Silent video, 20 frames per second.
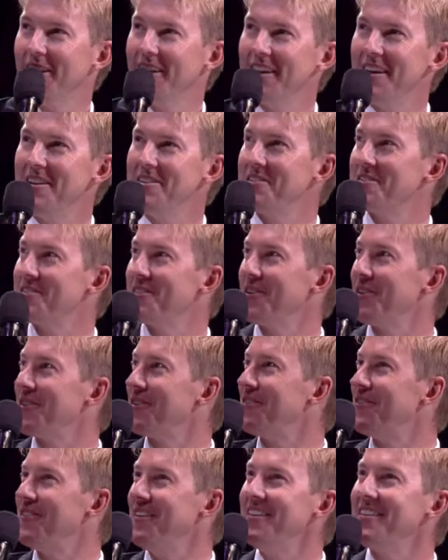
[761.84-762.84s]
India's a lot
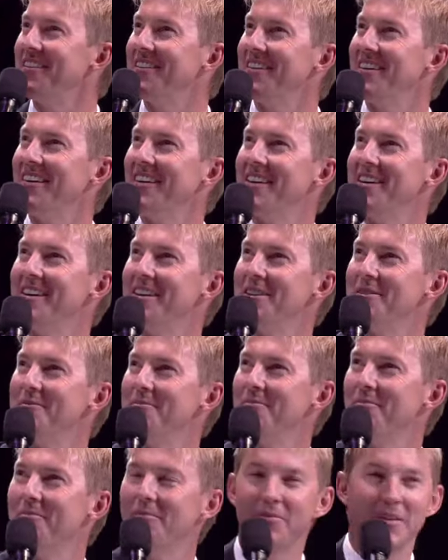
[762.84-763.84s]
of fun.
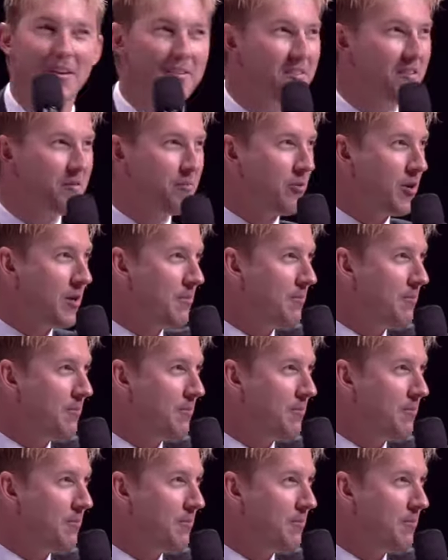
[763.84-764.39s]
This is pretty